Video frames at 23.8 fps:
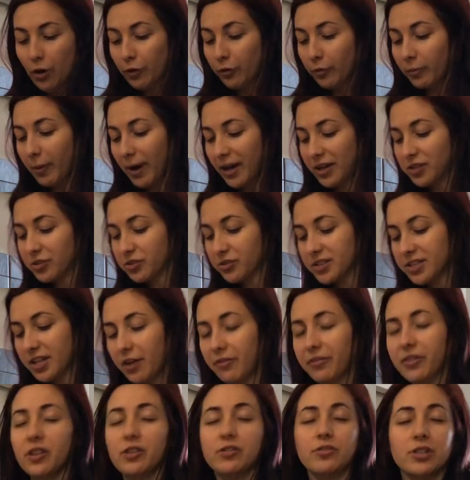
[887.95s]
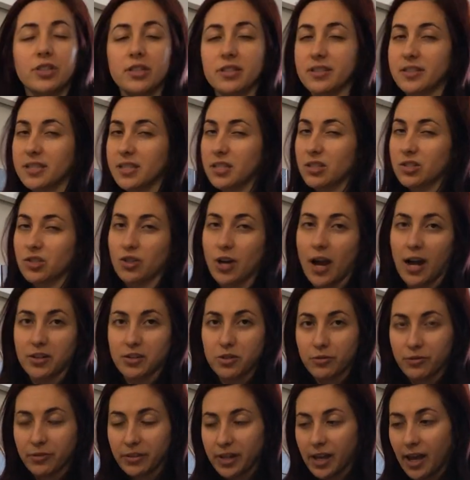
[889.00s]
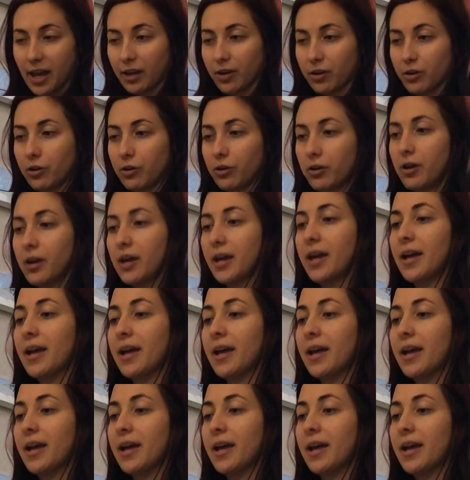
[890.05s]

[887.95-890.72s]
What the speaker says: Reminding yourself that your knee stays tracked over the ankle.